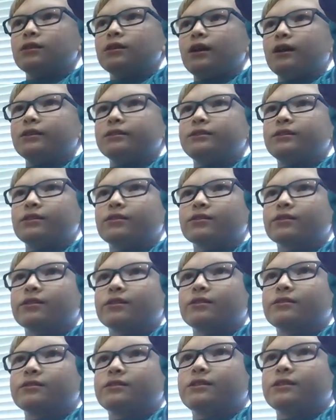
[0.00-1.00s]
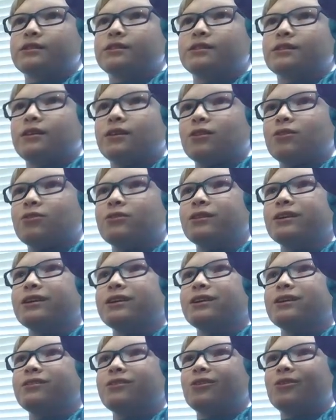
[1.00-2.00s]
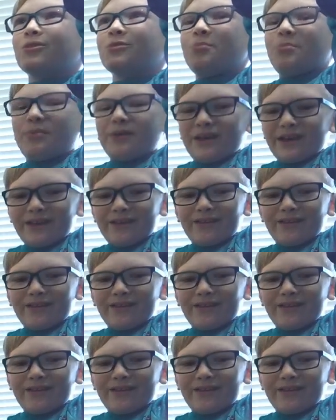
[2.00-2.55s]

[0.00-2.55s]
until there's just a little bit